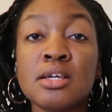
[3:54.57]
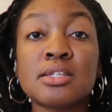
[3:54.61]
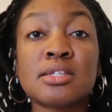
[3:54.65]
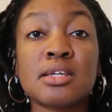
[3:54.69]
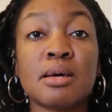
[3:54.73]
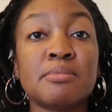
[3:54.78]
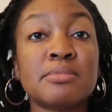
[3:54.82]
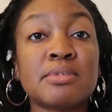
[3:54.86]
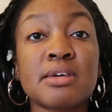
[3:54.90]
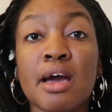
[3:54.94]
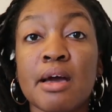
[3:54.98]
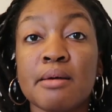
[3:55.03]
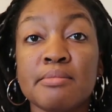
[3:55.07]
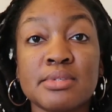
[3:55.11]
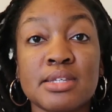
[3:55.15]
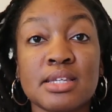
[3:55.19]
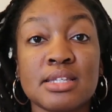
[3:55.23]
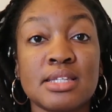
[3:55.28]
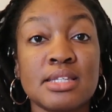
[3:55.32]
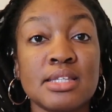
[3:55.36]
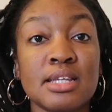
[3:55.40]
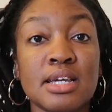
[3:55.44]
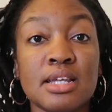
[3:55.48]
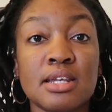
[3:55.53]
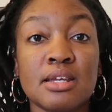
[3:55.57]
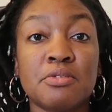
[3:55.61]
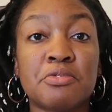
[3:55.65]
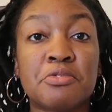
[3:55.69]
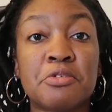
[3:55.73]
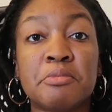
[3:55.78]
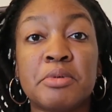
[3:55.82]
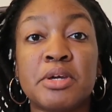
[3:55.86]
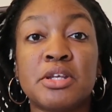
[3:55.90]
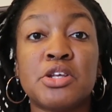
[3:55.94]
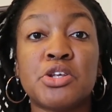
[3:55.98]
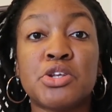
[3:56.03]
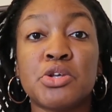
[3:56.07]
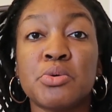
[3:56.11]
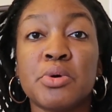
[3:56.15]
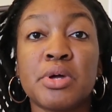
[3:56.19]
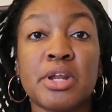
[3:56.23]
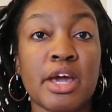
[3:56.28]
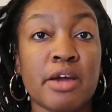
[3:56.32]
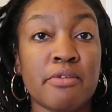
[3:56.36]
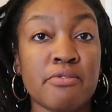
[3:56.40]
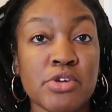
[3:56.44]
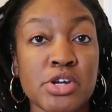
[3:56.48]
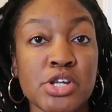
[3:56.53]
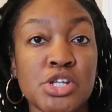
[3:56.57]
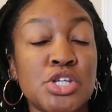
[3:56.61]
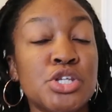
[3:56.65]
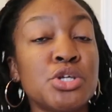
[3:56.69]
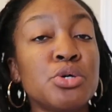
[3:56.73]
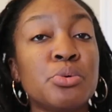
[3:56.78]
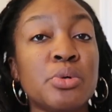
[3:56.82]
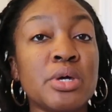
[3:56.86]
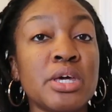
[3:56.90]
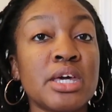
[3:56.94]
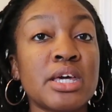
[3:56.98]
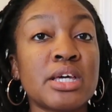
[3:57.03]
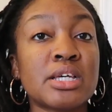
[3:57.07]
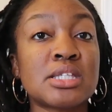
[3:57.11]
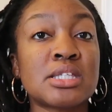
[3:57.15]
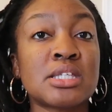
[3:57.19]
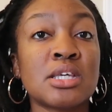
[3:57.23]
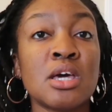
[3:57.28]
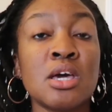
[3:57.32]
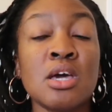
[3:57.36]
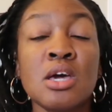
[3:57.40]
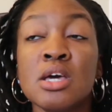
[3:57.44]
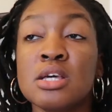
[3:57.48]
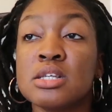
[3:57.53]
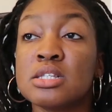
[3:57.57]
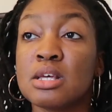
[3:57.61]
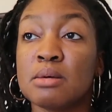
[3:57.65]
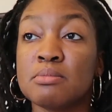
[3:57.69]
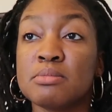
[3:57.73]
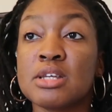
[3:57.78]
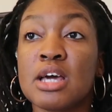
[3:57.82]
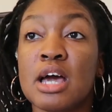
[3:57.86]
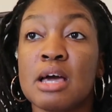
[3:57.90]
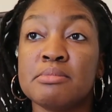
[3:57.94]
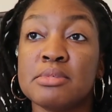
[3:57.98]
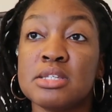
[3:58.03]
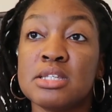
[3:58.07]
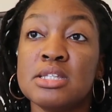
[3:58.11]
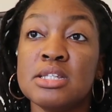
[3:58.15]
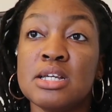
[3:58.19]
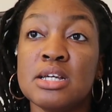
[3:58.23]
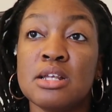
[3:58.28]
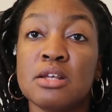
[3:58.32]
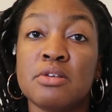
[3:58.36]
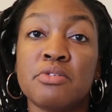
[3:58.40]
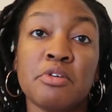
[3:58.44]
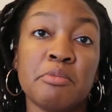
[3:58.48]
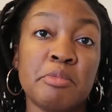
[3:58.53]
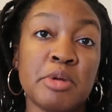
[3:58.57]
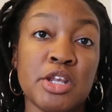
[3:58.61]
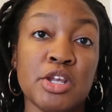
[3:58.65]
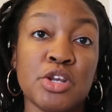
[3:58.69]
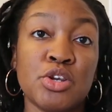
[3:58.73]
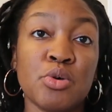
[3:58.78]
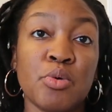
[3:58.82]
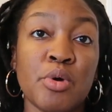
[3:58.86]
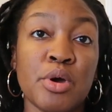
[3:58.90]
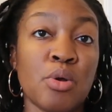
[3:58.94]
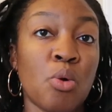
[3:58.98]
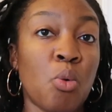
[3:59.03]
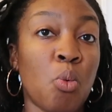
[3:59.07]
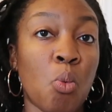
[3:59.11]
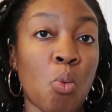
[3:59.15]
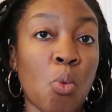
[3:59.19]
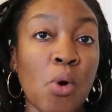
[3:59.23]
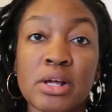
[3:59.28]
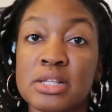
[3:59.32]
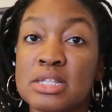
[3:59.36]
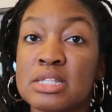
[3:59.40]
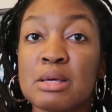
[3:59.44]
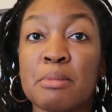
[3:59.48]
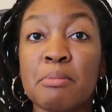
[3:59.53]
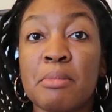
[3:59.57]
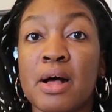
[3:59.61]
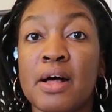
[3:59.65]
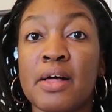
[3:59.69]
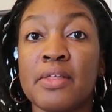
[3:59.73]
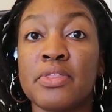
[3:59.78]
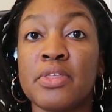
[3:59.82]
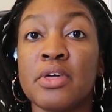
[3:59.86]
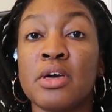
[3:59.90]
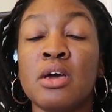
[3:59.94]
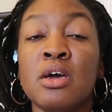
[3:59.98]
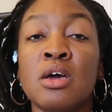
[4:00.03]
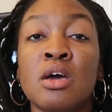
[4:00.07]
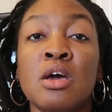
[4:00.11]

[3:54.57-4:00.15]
Sometimes it's needed for me to do it every 2 weeks. Sometimes it's needed for me to do it once a month.